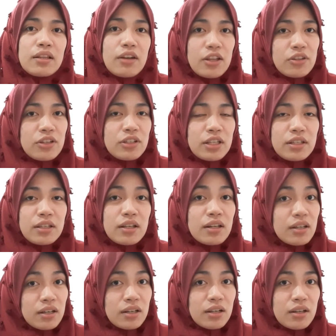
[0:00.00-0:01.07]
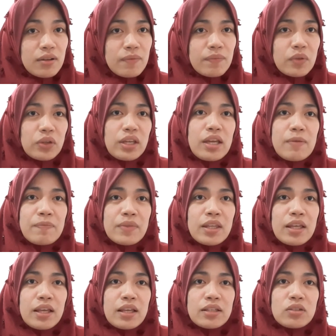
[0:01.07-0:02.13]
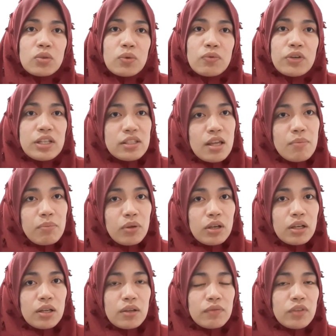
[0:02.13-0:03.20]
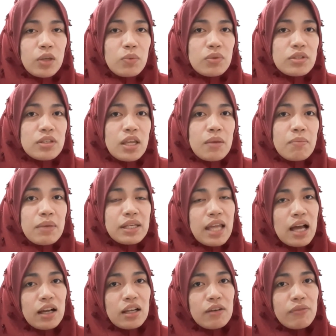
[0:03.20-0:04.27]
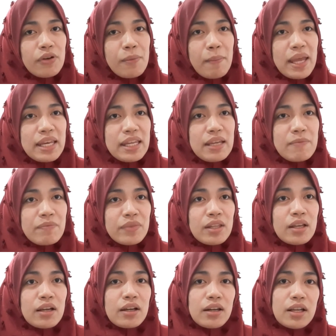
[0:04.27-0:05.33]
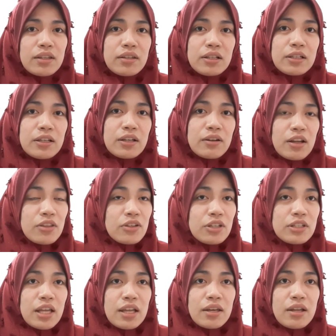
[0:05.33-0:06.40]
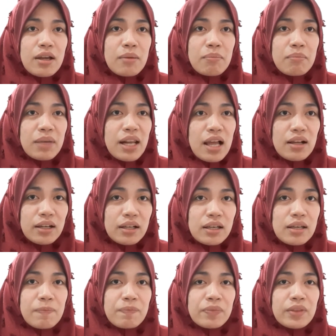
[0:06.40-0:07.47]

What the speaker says: rather than the r. Okay, so for example, they will say madakal for many rather than marakal.